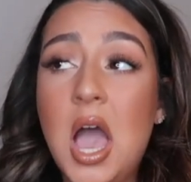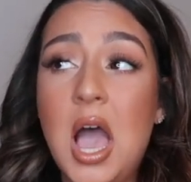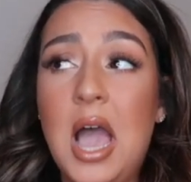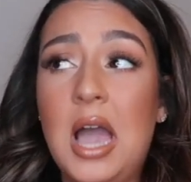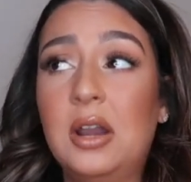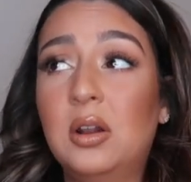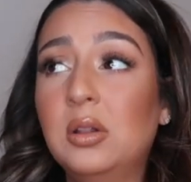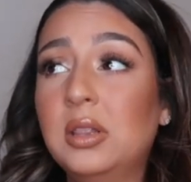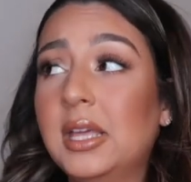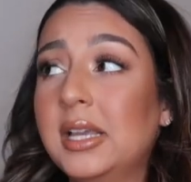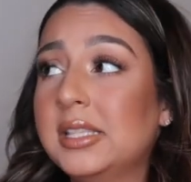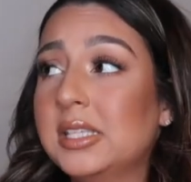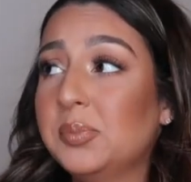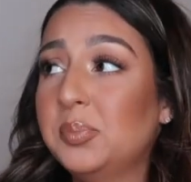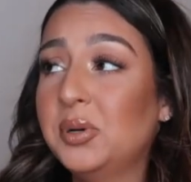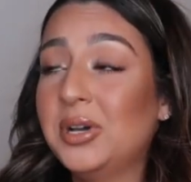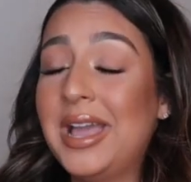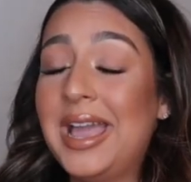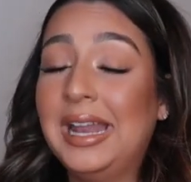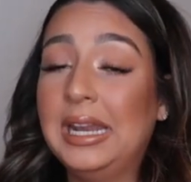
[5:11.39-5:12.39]
I don't like to
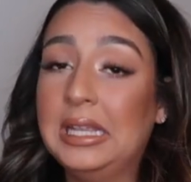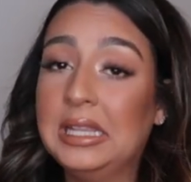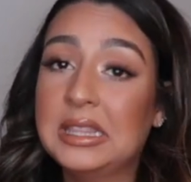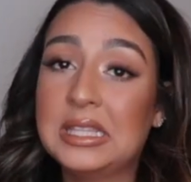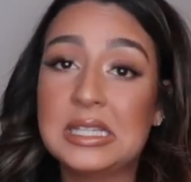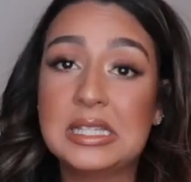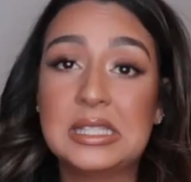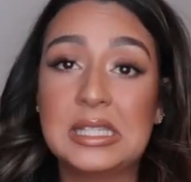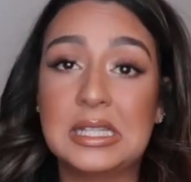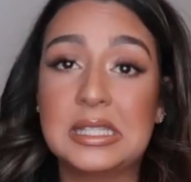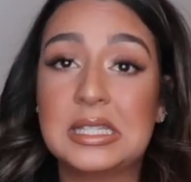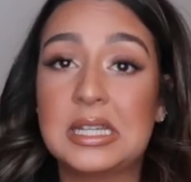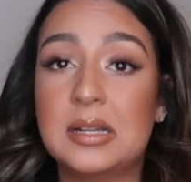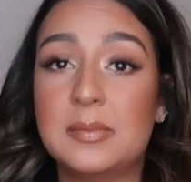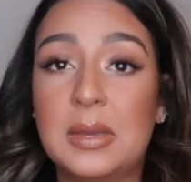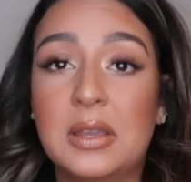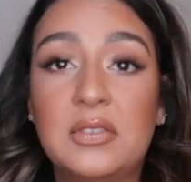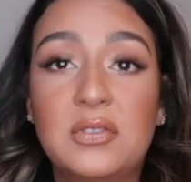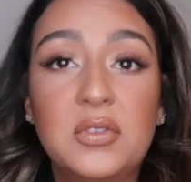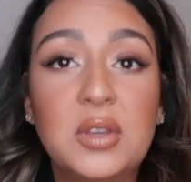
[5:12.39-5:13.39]
put anything scented
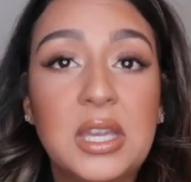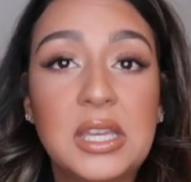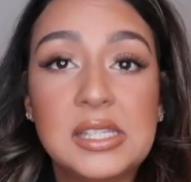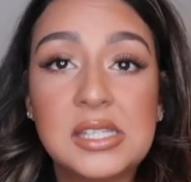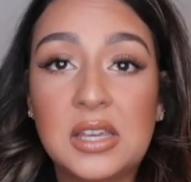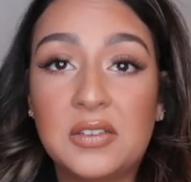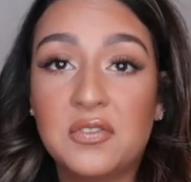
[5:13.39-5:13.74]
on my face.